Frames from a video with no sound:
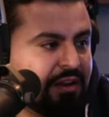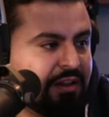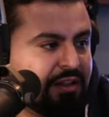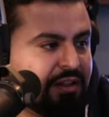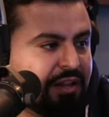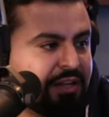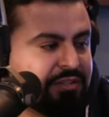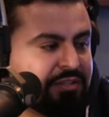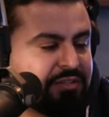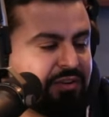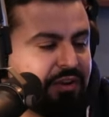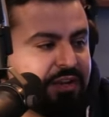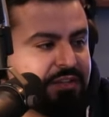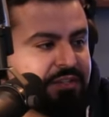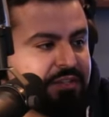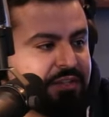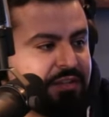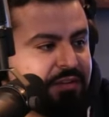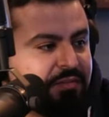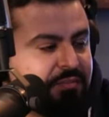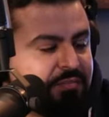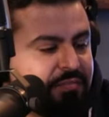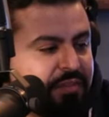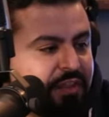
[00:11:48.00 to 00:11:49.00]
That's crazy.
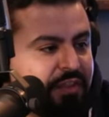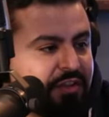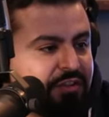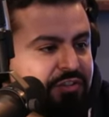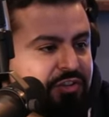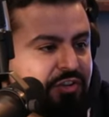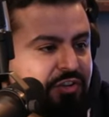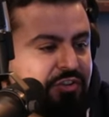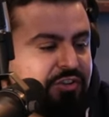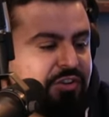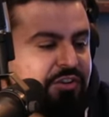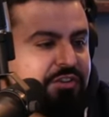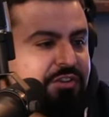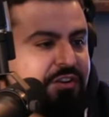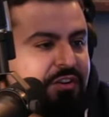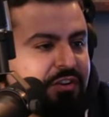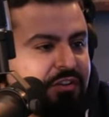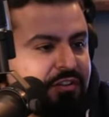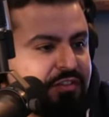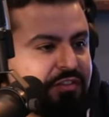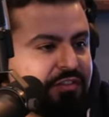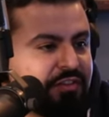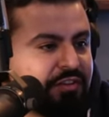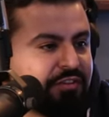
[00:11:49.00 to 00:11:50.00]
So you're you're
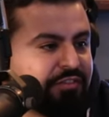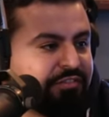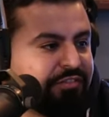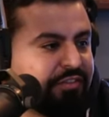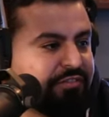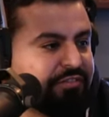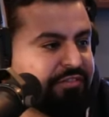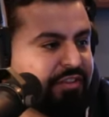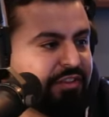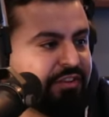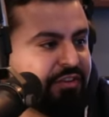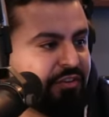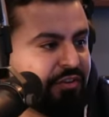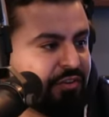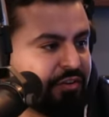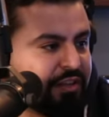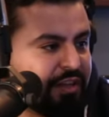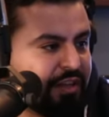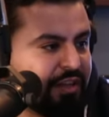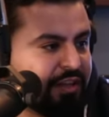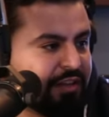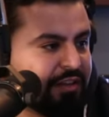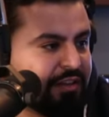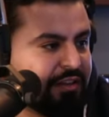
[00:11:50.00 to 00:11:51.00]
you're a 15 year old
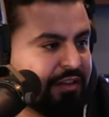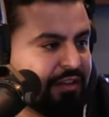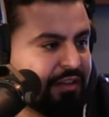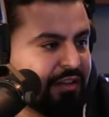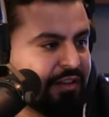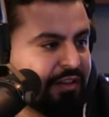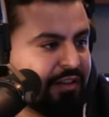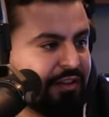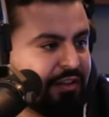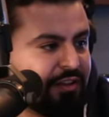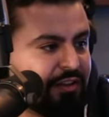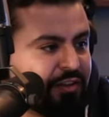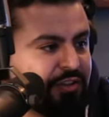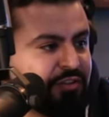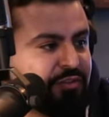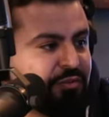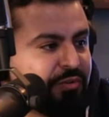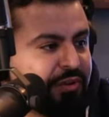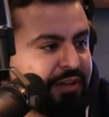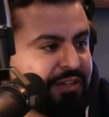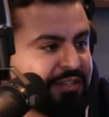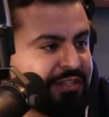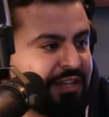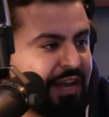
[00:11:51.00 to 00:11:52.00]
kid. You're
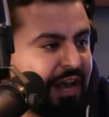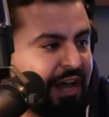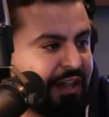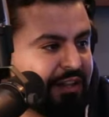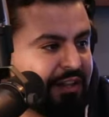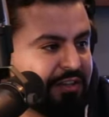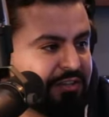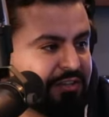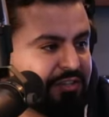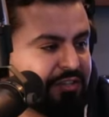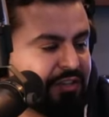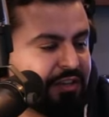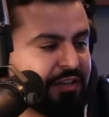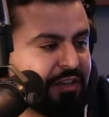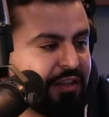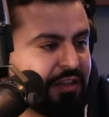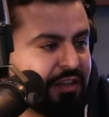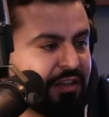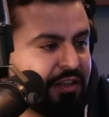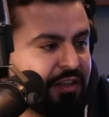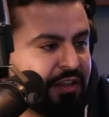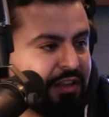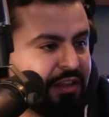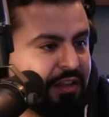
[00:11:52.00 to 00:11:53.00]
doing this college
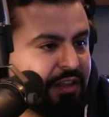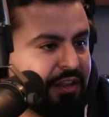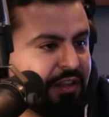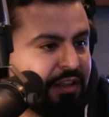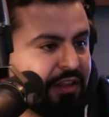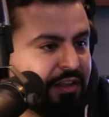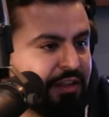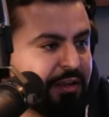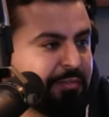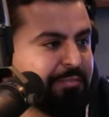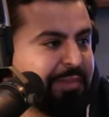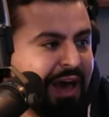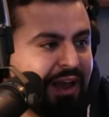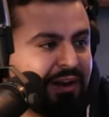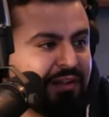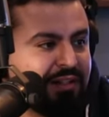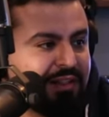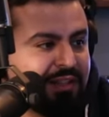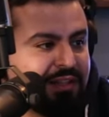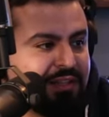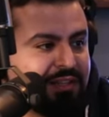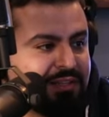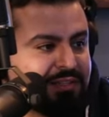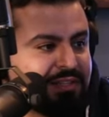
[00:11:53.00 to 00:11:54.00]
circuit. Right. You're
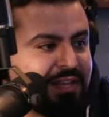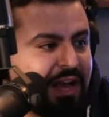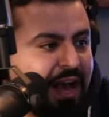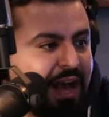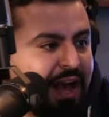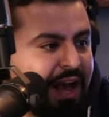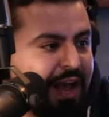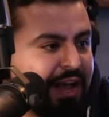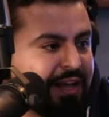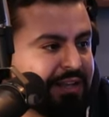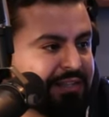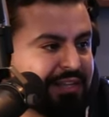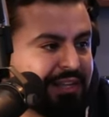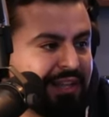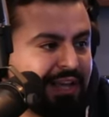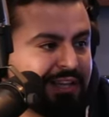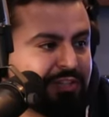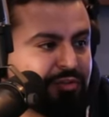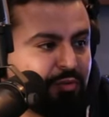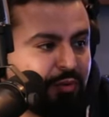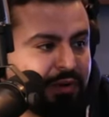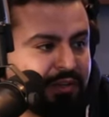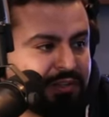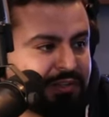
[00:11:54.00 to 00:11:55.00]
battling these guys. They're like
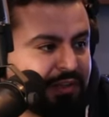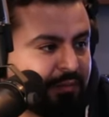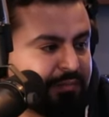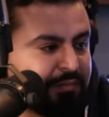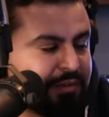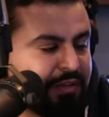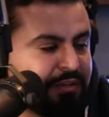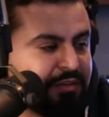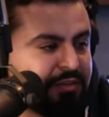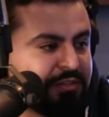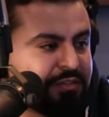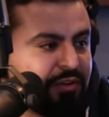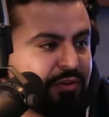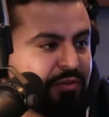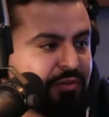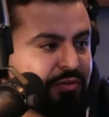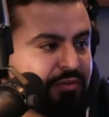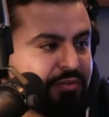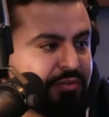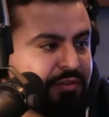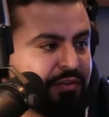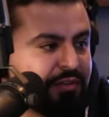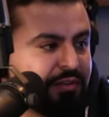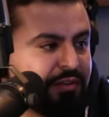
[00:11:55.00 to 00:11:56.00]
20 something years
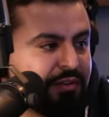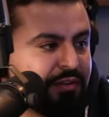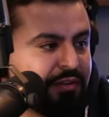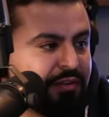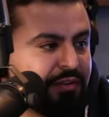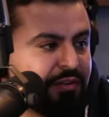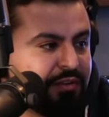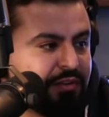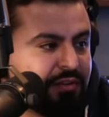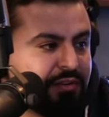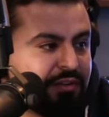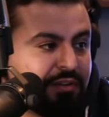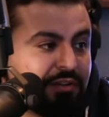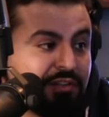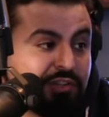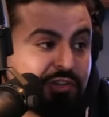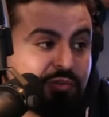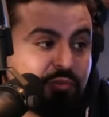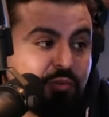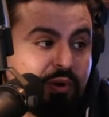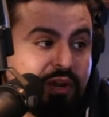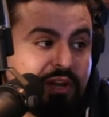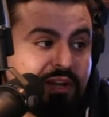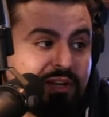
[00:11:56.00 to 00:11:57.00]
old. Right. You're
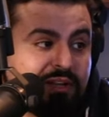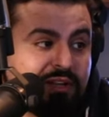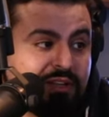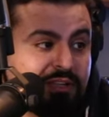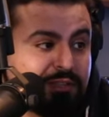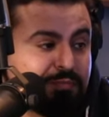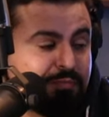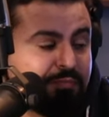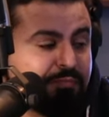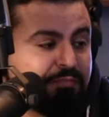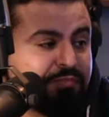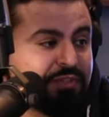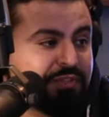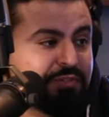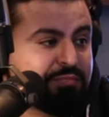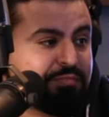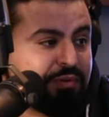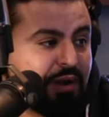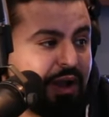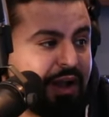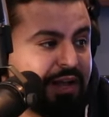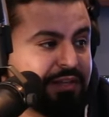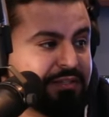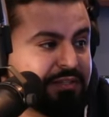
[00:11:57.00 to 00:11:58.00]
winning these these
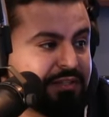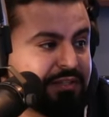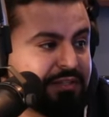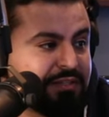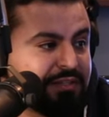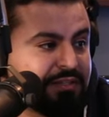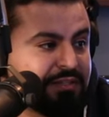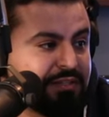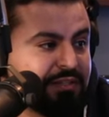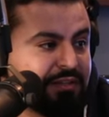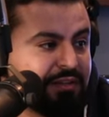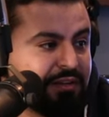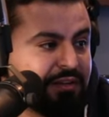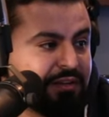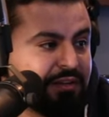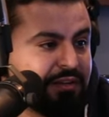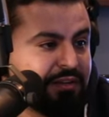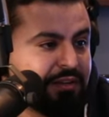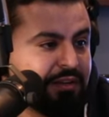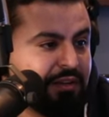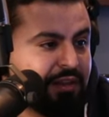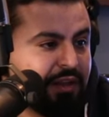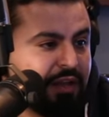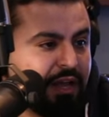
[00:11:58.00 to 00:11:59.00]
prizes. Right.